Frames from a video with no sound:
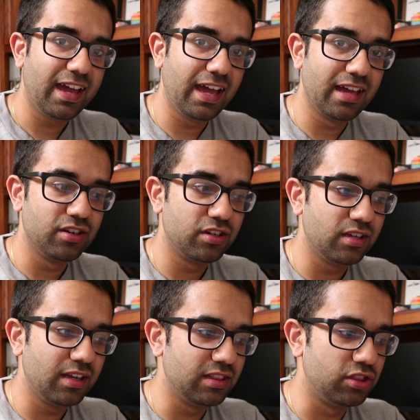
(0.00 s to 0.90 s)
and
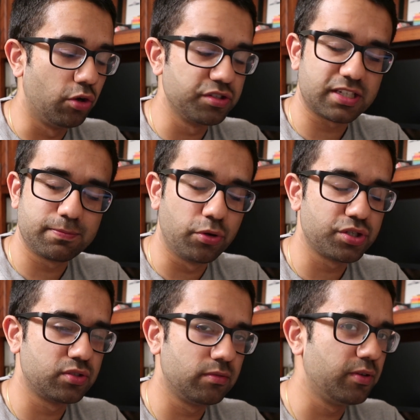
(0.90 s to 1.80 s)
those
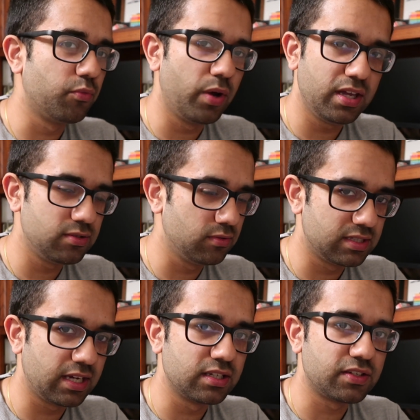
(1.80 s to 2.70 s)
explosions will be way too
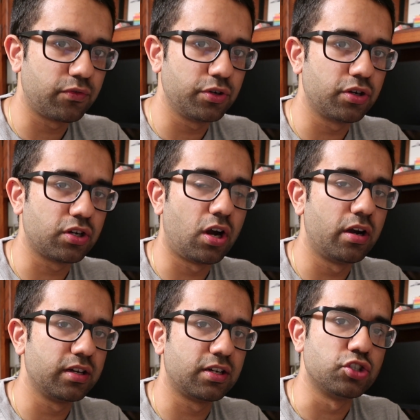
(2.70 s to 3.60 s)
intense for your
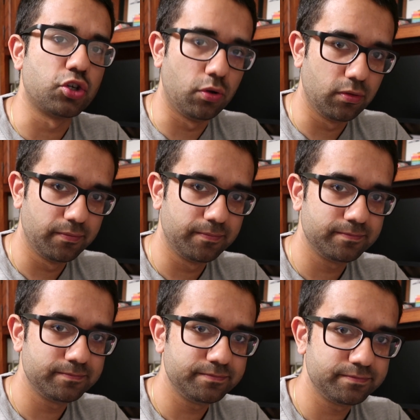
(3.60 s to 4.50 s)
car to control.
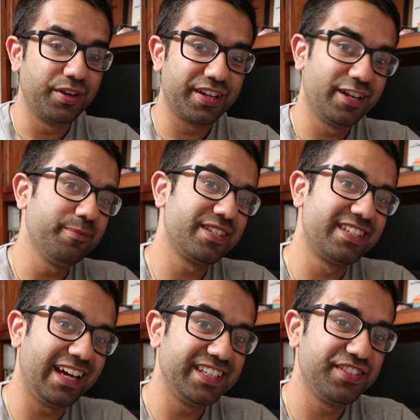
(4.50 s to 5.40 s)
When it comes to
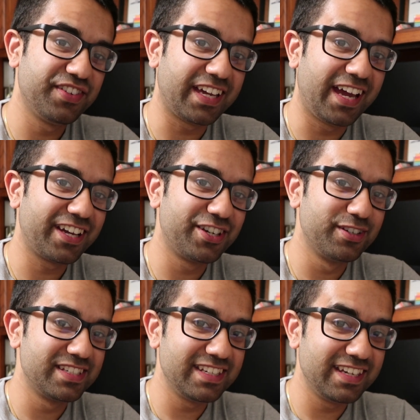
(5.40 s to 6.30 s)
scientific
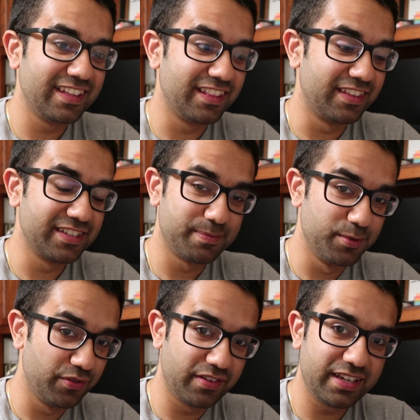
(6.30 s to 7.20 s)
accuracy, this
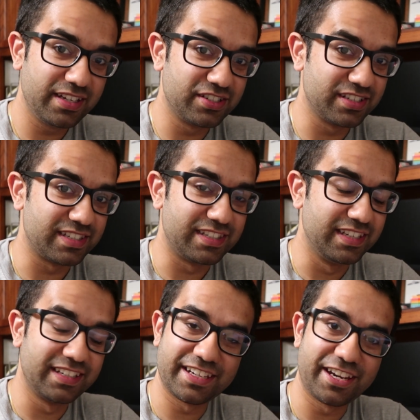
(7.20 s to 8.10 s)
movie just
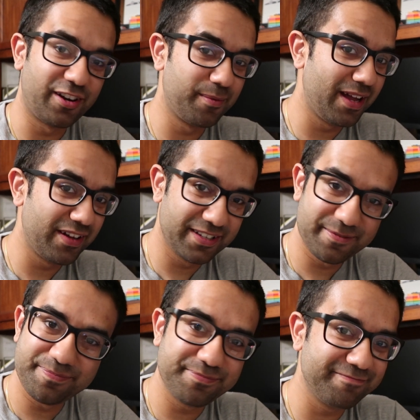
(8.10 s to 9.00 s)
didn't care about
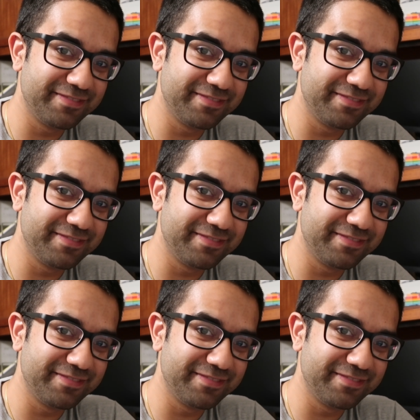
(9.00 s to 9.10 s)
it.